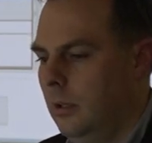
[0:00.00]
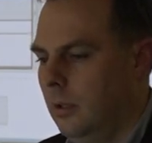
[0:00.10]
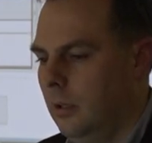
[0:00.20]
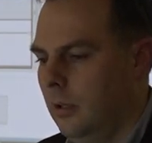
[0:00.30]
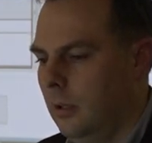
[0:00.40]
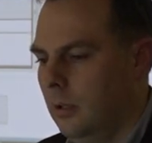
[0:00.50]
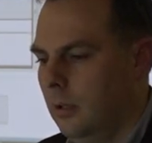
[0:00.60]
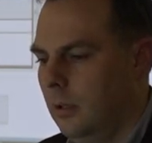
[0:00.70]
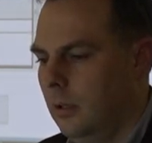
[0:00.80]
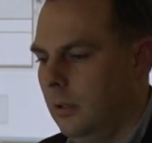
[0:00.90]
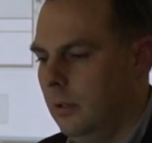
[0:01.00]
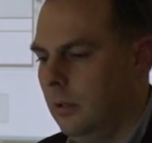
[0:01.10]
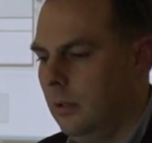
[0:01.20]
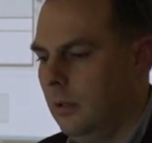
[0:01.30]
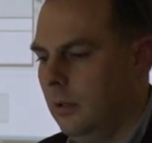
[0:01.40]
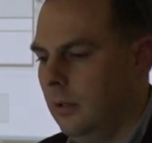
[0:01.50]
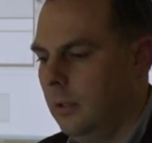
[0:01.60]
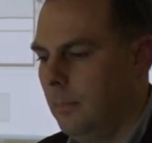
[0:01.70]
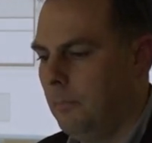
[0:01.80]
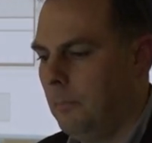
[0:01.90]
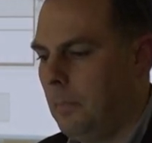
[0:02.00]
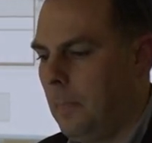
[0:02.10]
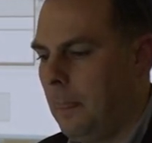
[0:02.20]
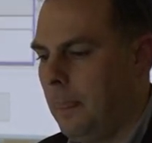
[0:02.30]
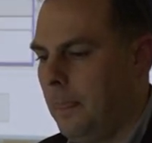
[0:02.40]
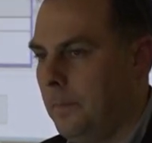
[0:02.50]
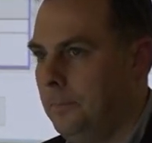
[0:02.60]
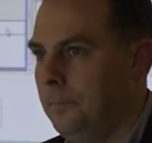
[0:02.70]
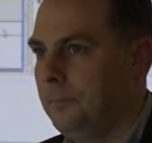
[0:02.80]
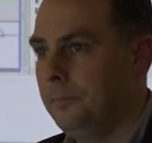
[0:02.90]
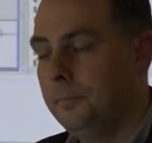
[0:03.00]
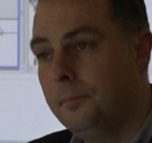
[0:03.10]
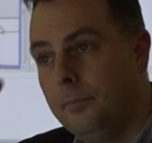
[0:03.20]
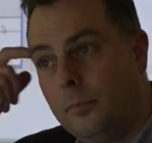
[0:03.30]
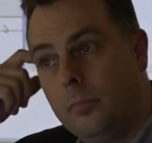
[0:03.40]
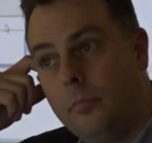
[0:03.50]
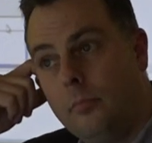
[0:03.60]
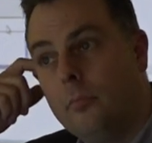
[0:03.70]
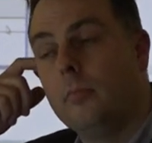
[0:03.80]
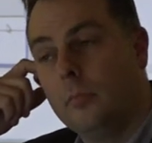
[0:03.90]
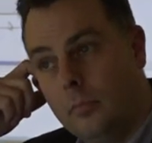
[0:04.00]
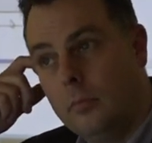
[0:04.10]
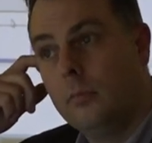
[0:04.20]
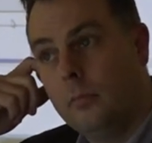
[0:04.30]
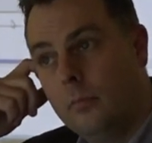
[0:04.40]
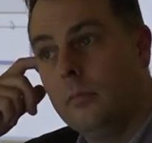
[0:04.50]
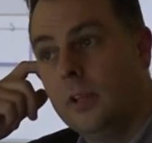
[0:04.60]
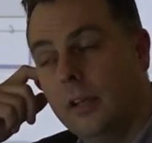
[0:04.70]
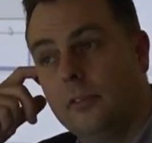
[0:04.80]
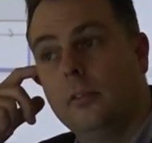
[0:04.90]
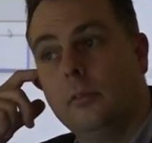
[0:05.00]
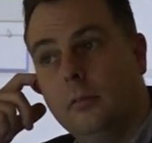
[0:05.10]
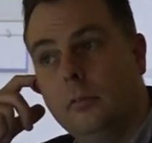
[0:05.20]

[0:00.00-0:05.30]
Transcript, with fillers: So to get here though, you yep. have to have it processed, is what we're saying? Yes,